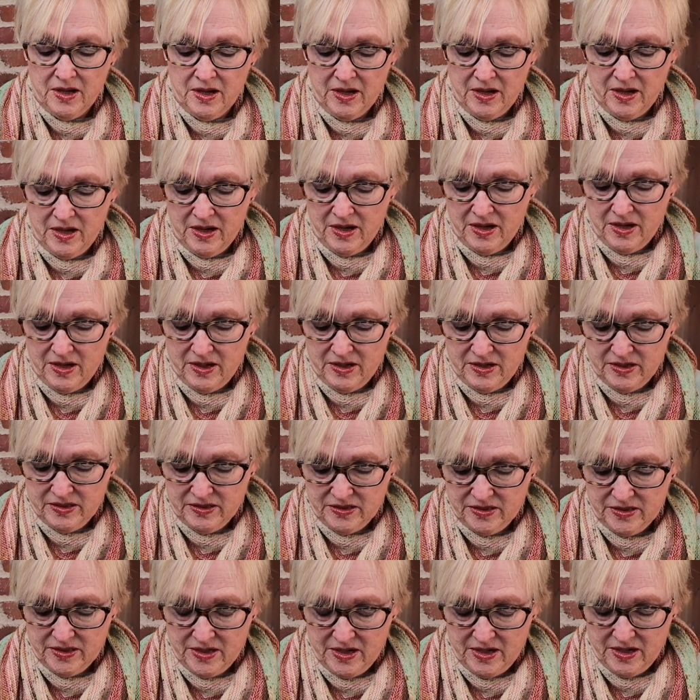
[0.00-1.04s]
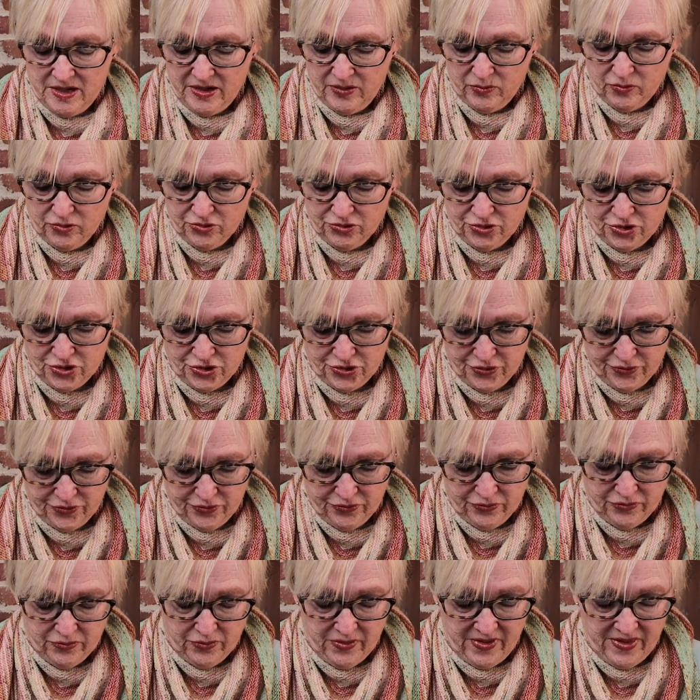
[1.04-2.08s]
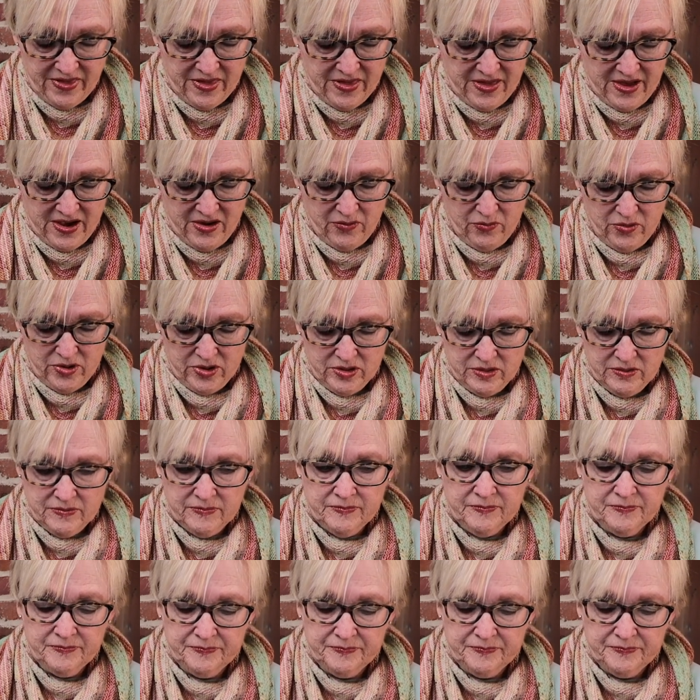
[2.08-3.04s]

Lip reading: and I will show you that one.